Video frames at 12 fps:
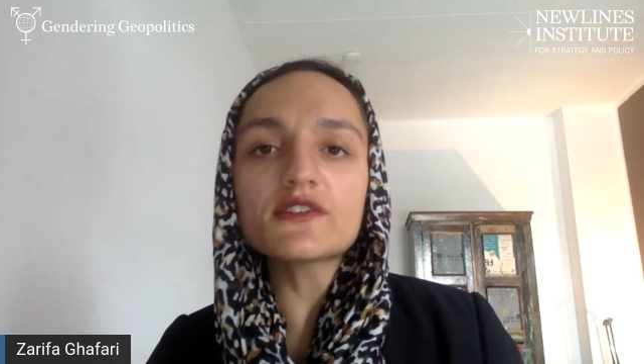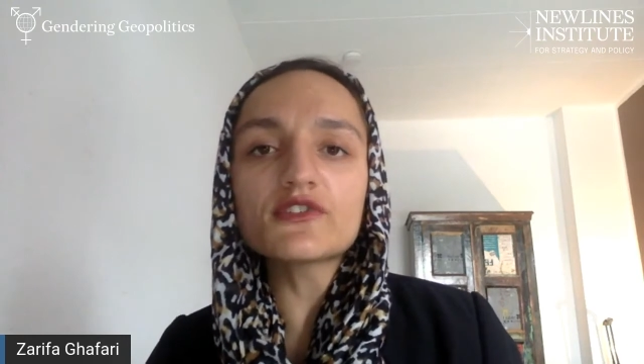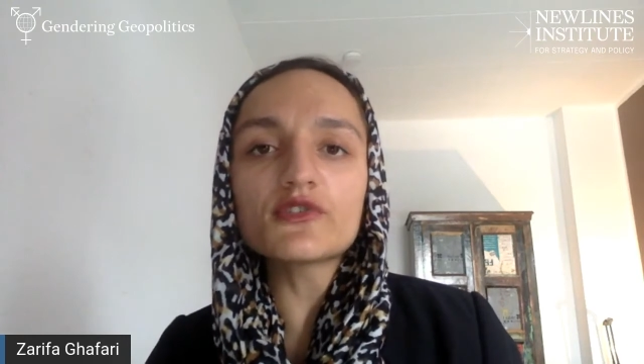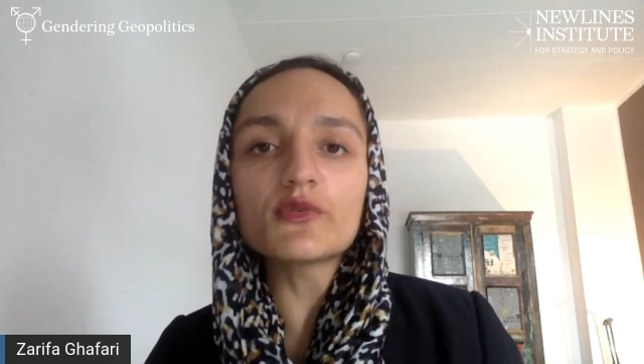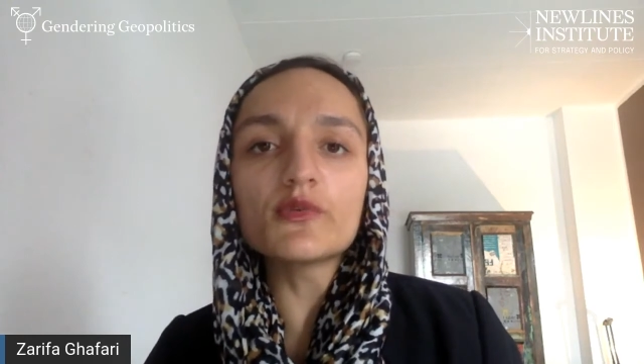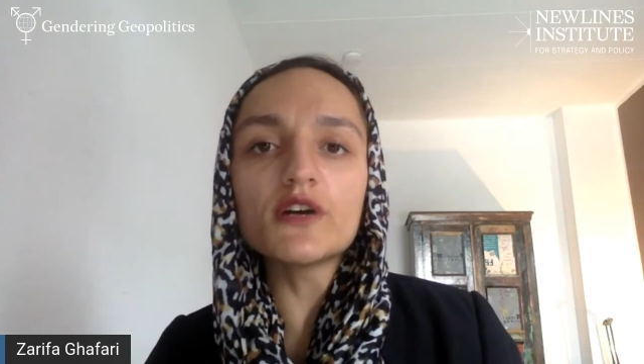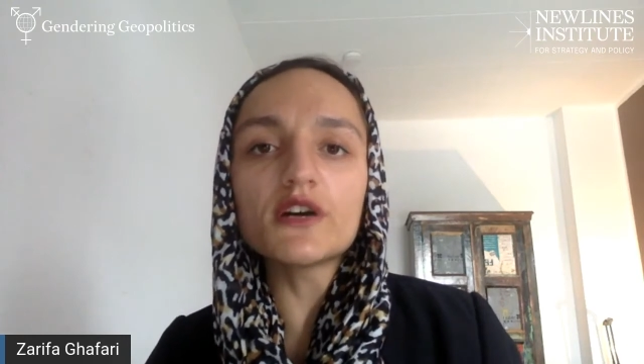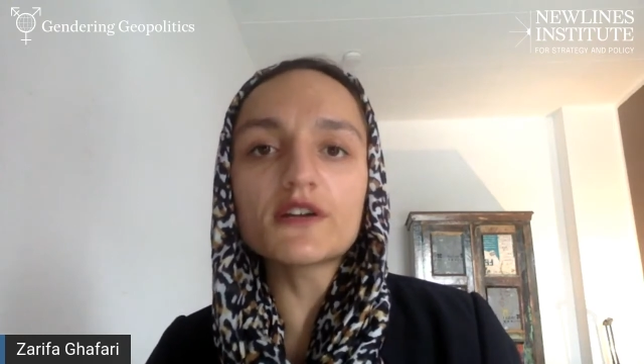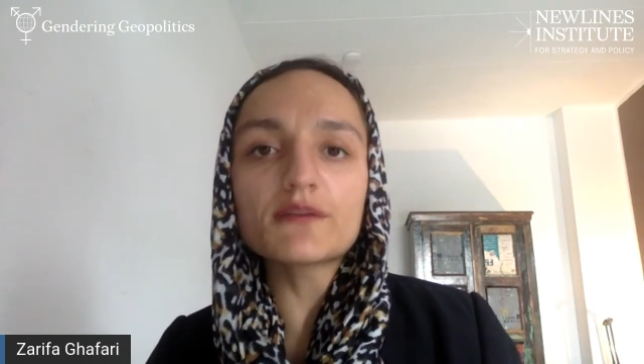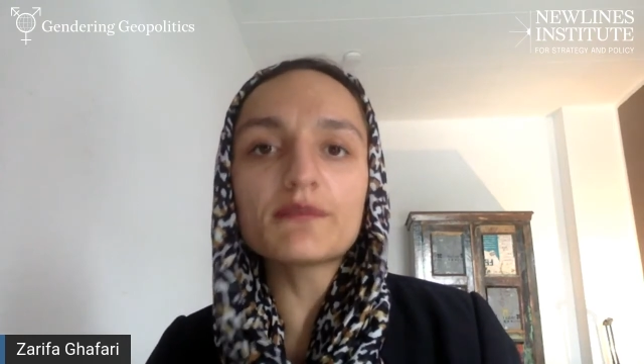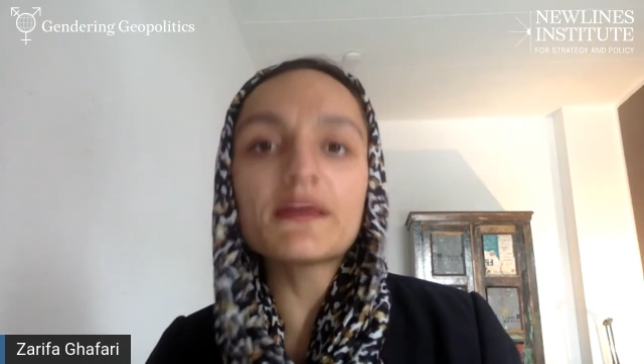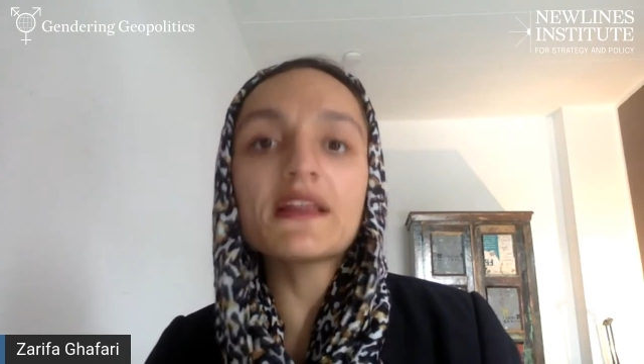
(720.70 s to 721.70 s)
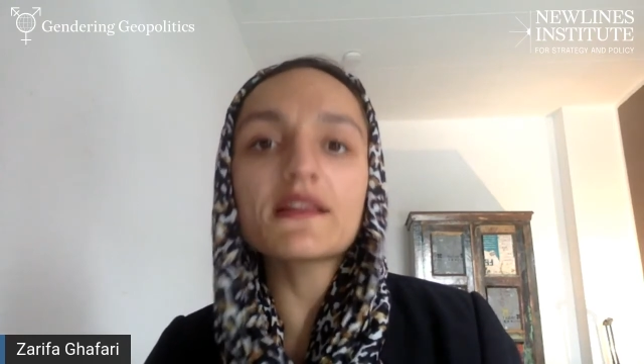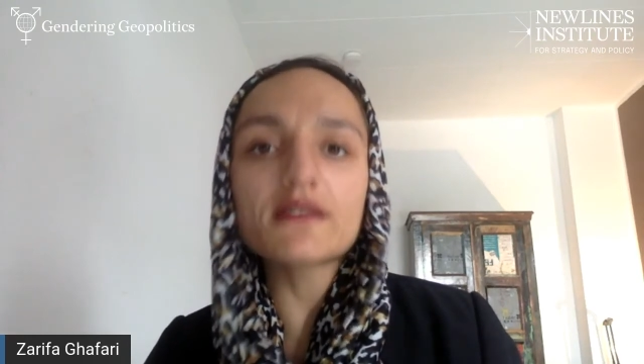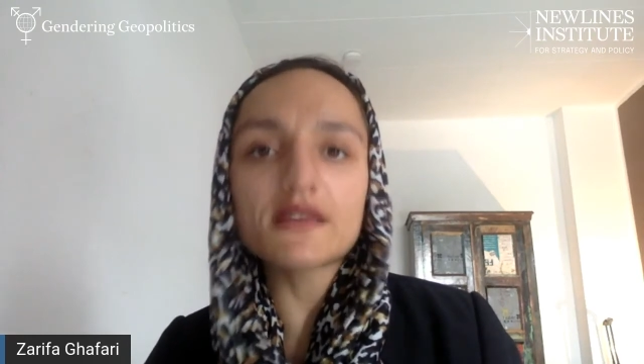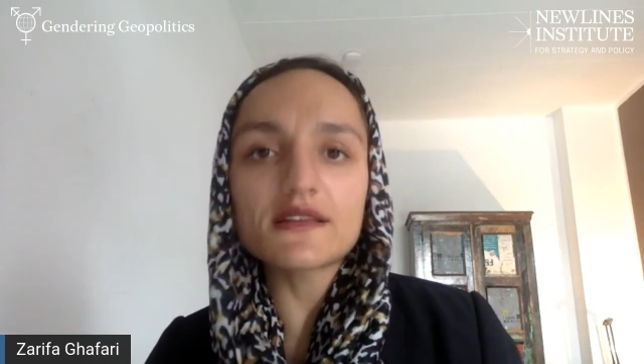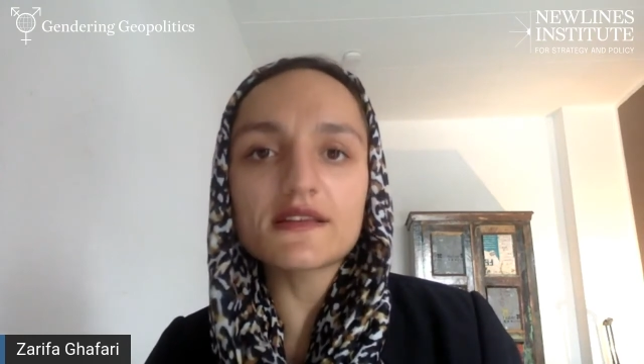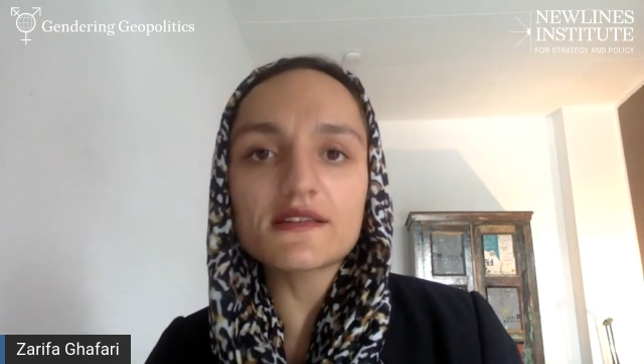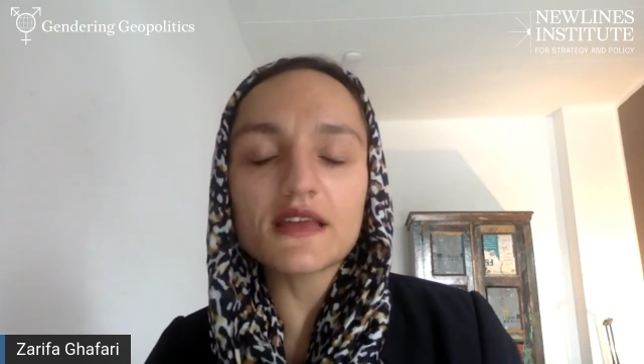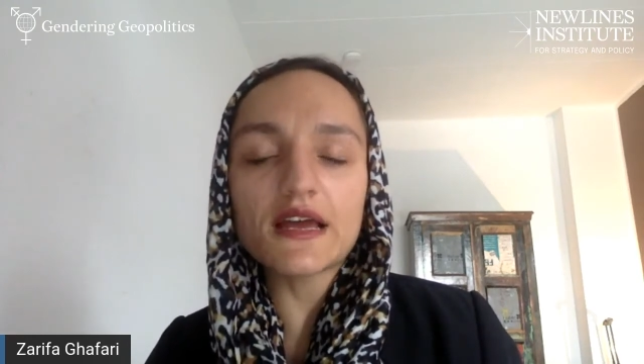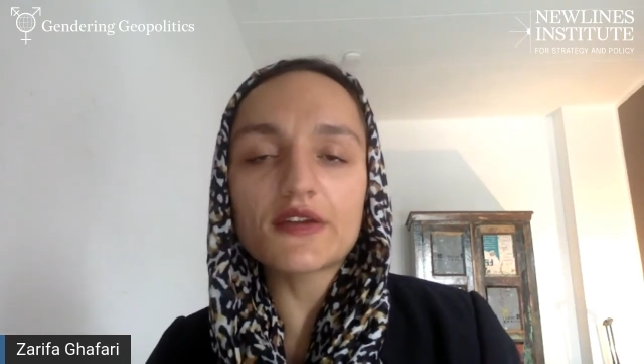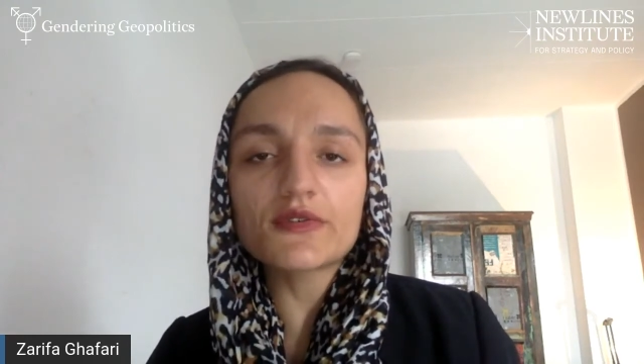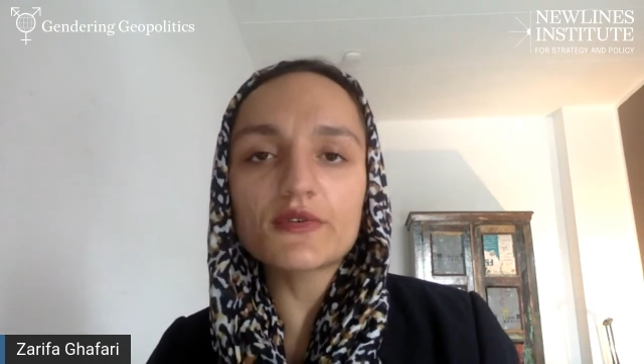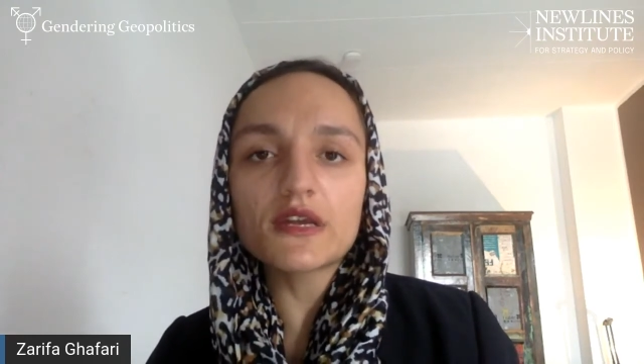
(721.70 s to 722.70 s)
toward building this
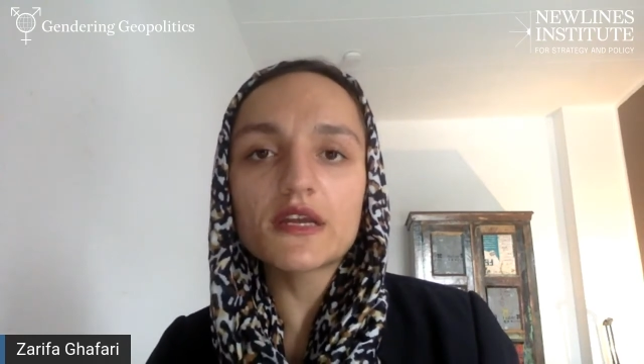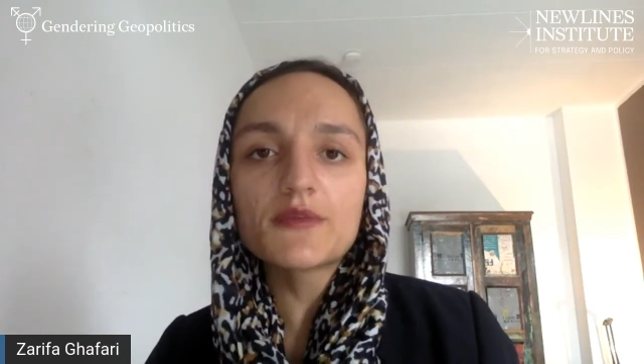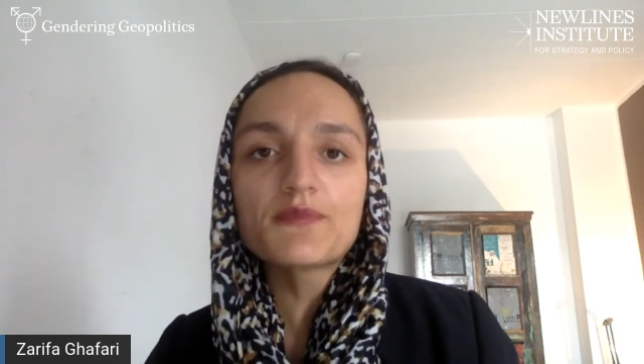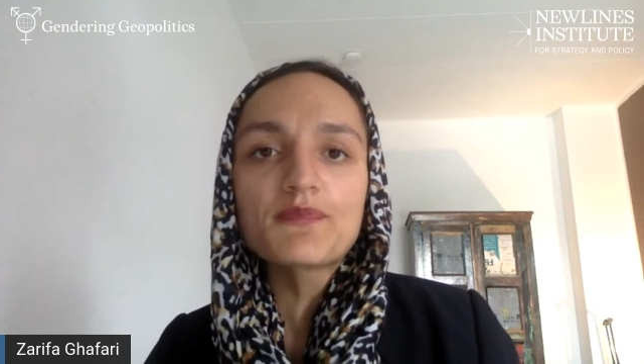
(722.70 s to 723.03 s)
country.